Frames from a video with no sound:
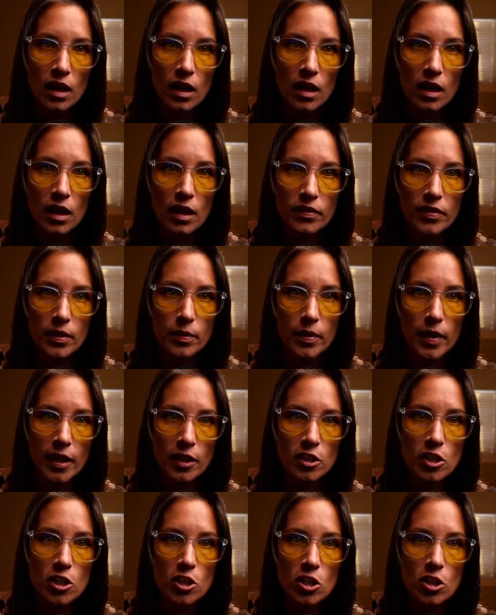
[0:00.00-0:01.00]
For
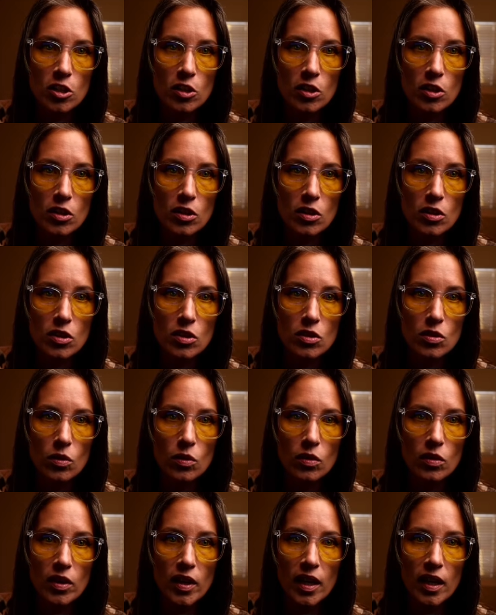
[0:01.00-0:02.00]
practitioners,
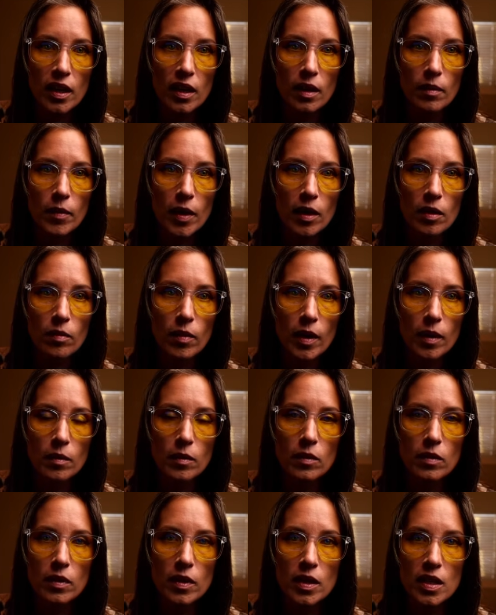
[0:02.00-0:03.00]
order kit, microbiome
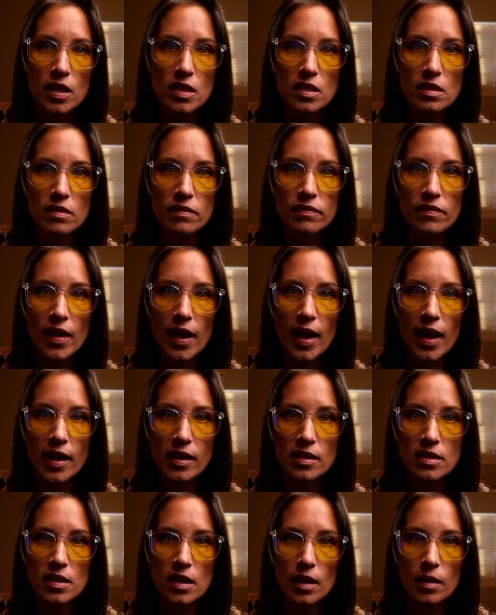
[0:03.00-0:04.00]
quiz,
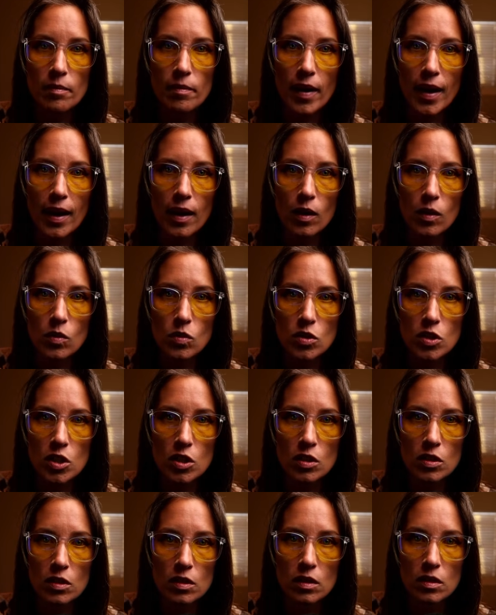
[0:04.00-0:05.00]
facts about
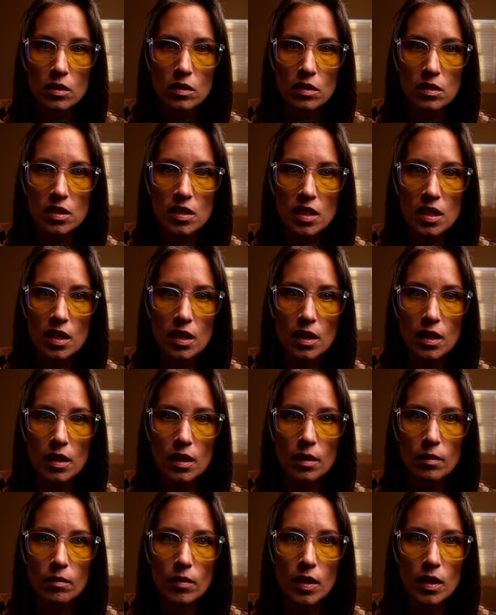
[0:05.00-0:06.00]

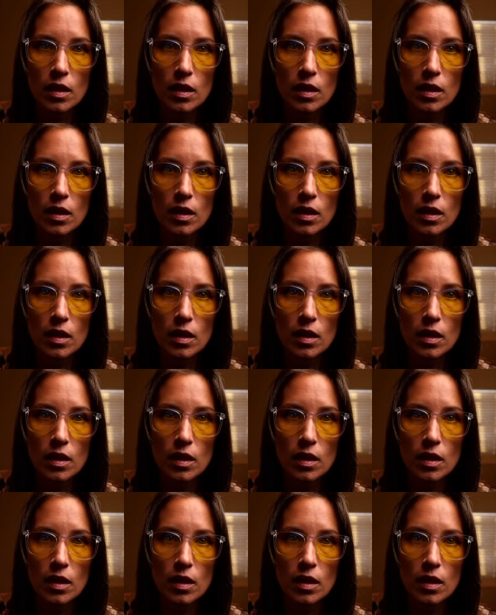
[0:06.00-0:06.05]
team